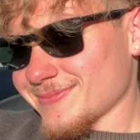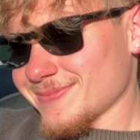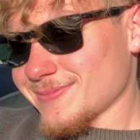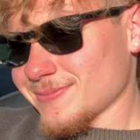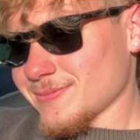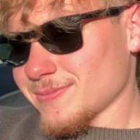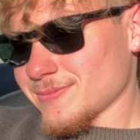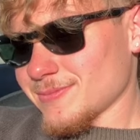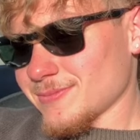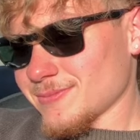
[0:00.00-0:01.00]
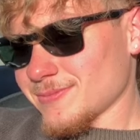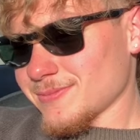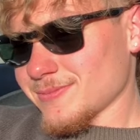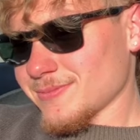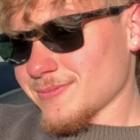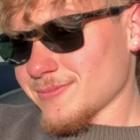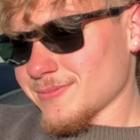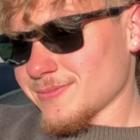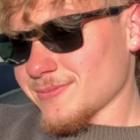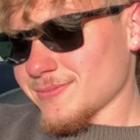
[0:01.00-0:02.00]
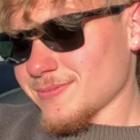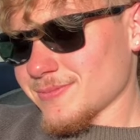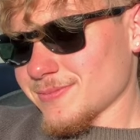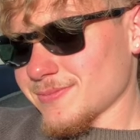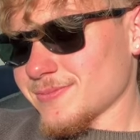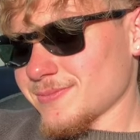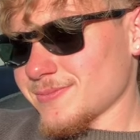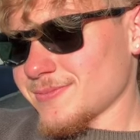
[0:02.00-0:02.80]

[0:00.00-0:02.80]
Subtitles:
The person shown says nothing.